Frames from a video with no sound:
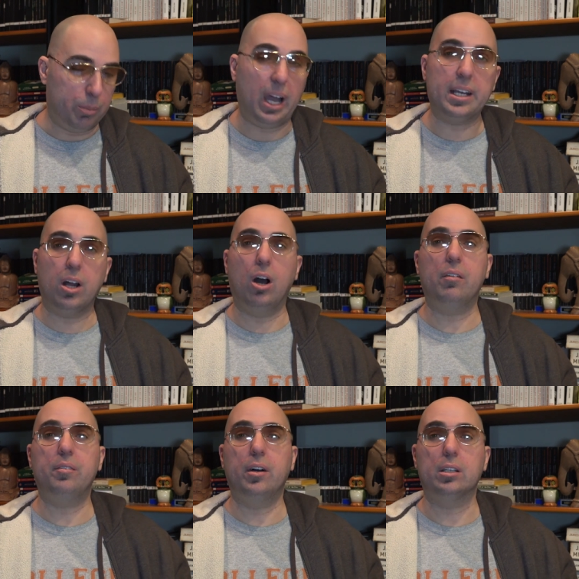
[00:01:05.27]
bite
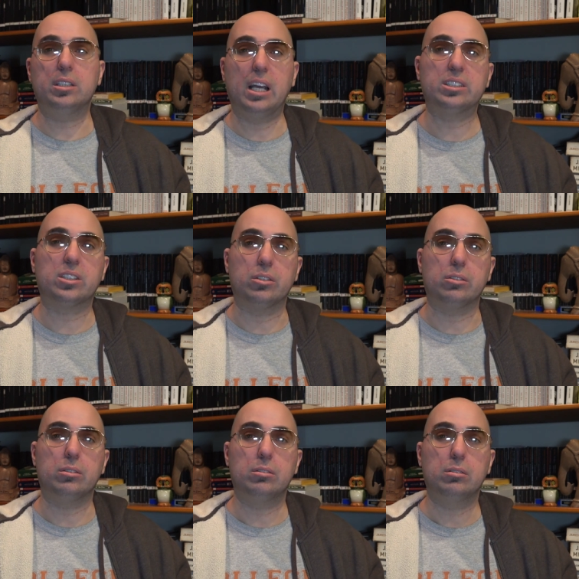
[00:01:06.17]
off a
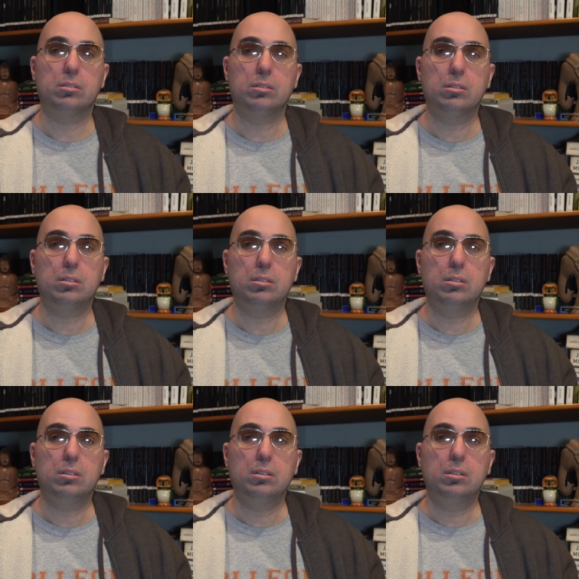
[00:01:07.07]
testicle?
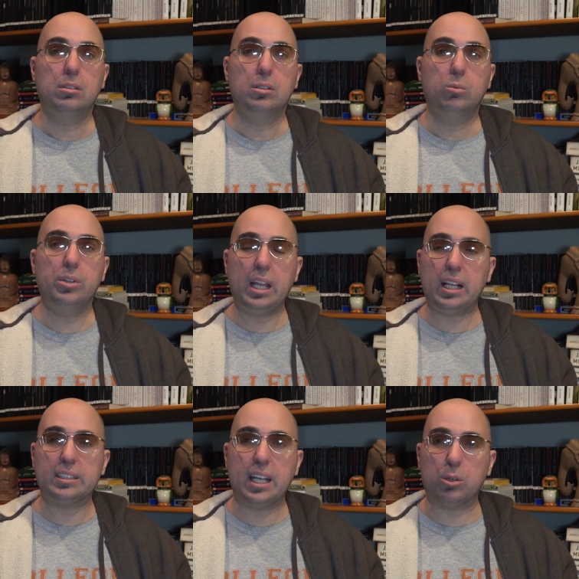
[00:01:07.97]
Wouldn't that
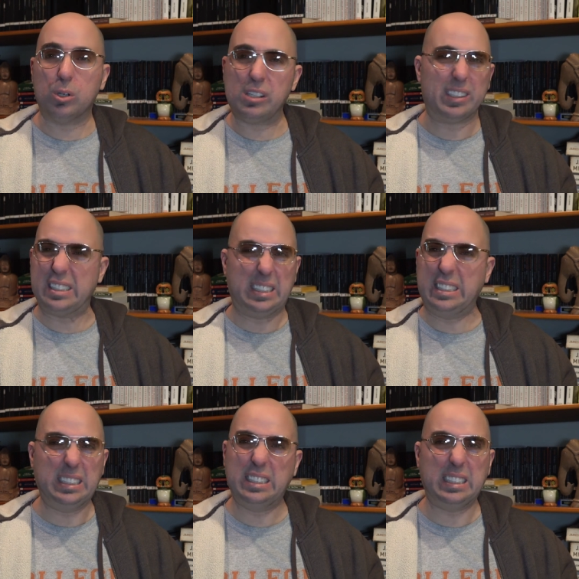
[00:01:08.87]
like take work?
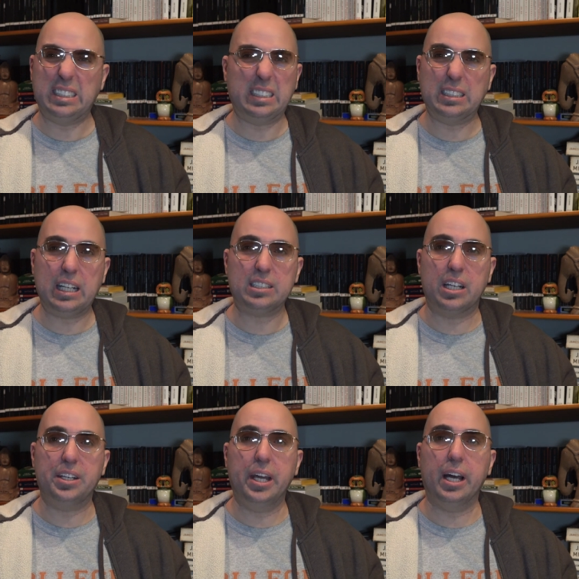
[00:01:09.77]
Oh, that's
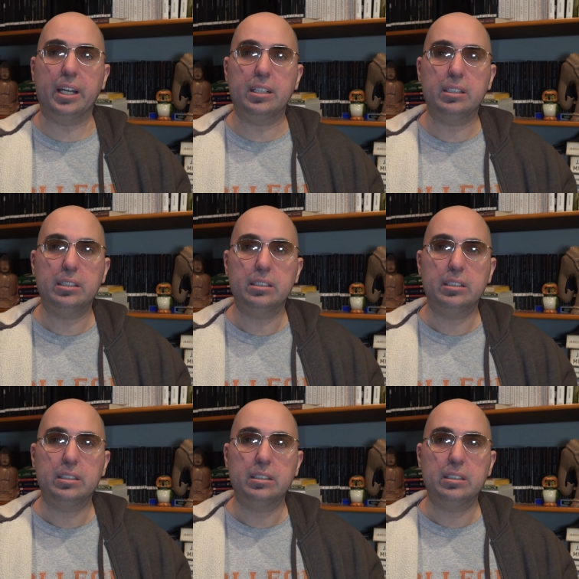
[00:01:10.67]
a nut.
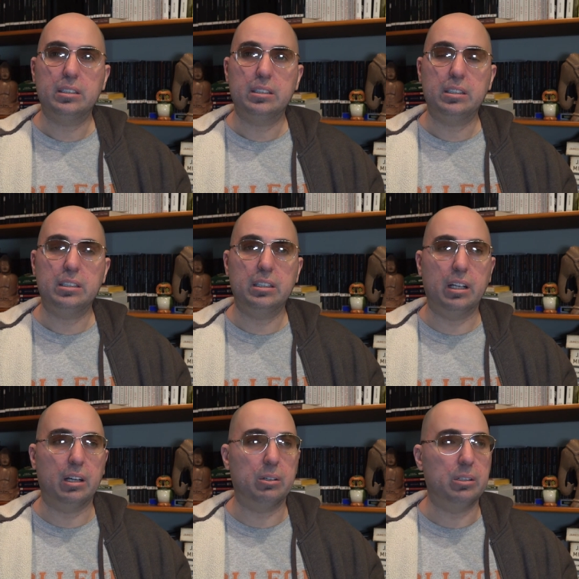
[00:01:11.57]
You
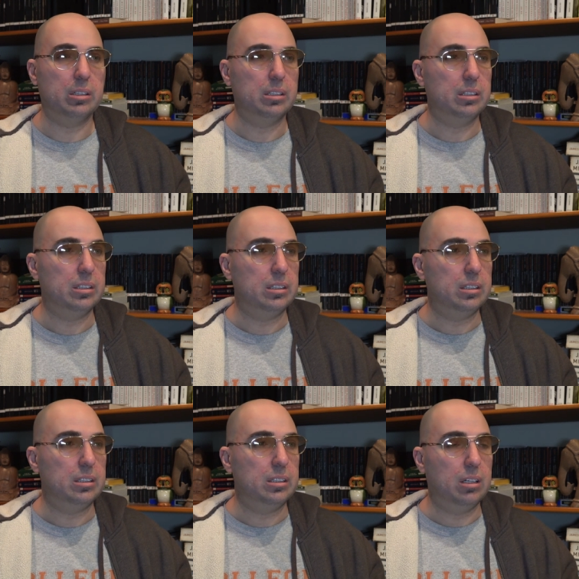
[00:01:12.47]
know.
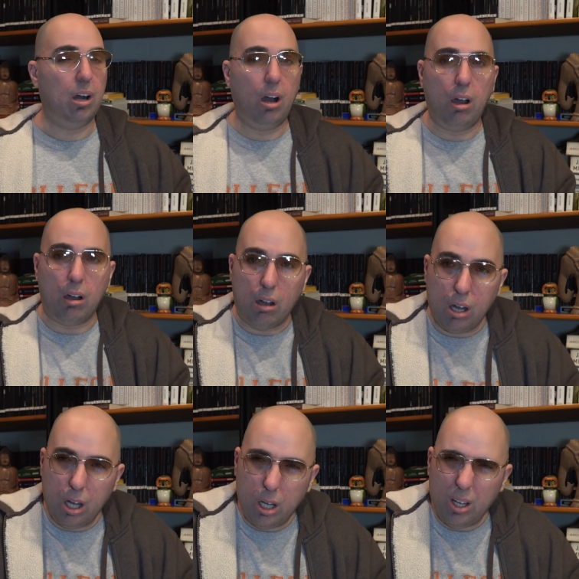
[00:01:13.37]

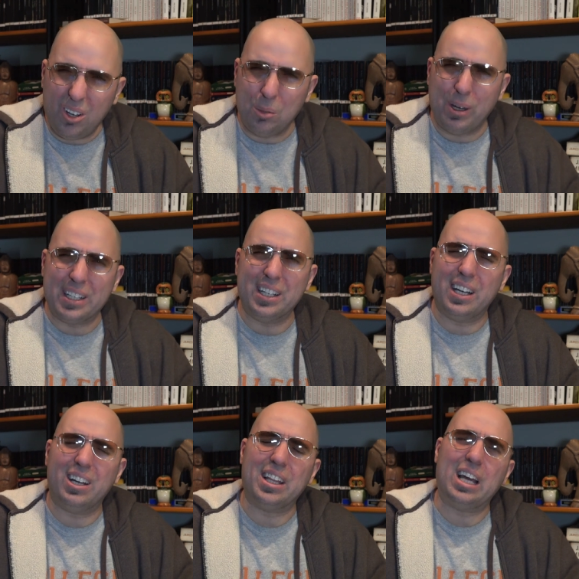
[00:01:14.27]
Oh, oh my,
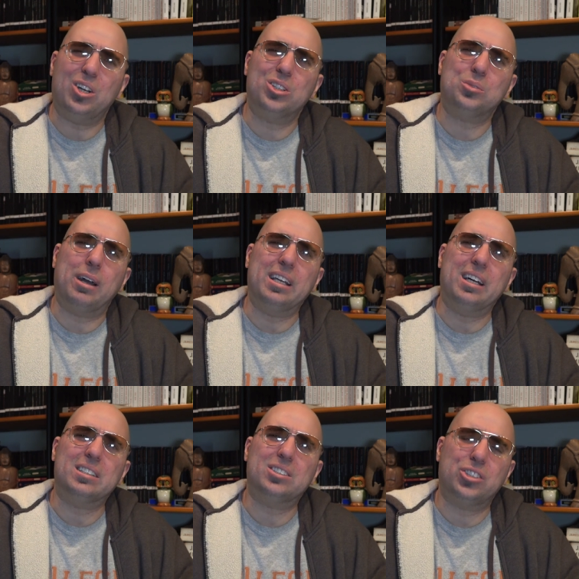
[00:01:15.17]
oh that hurts my
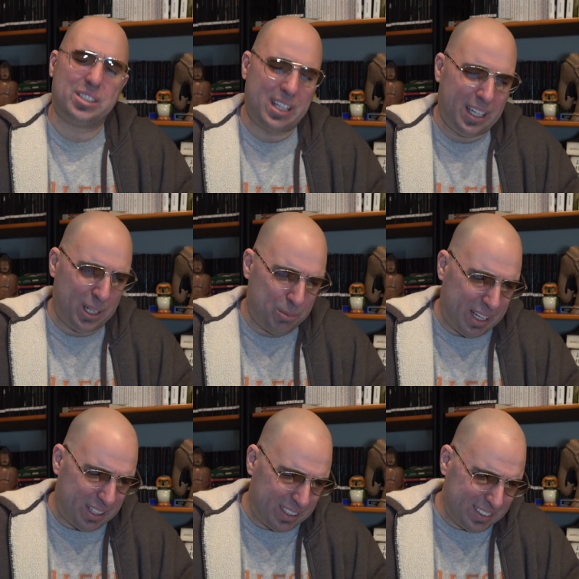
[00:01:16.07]
nuts just thinking
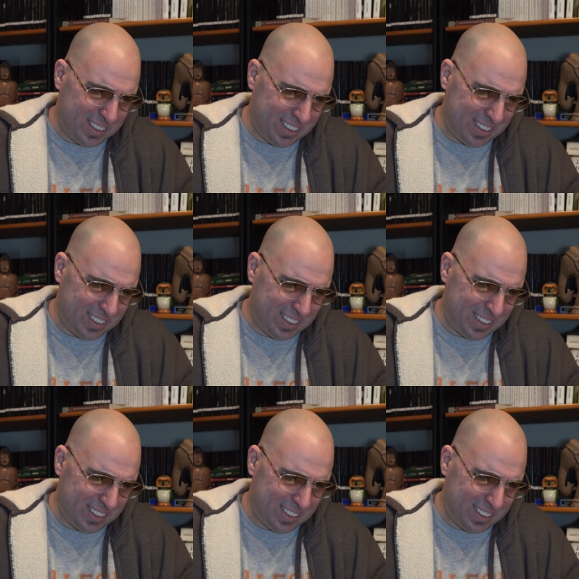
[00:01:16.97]
about it.